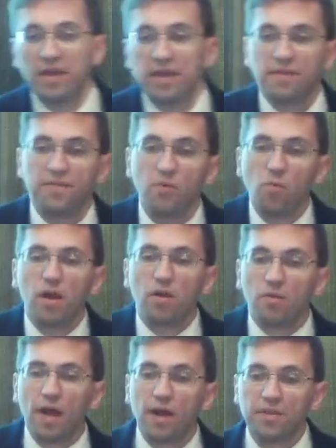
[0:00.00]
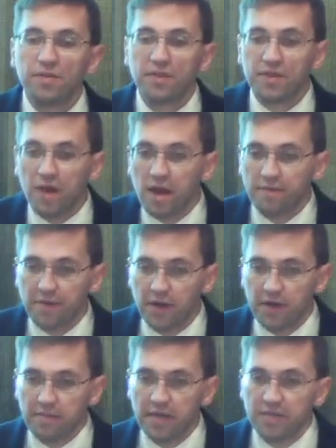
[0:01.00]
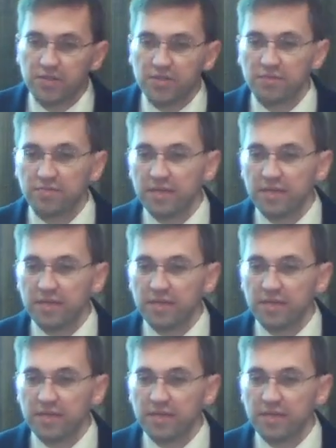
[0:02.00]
If you walk around in the dark very much,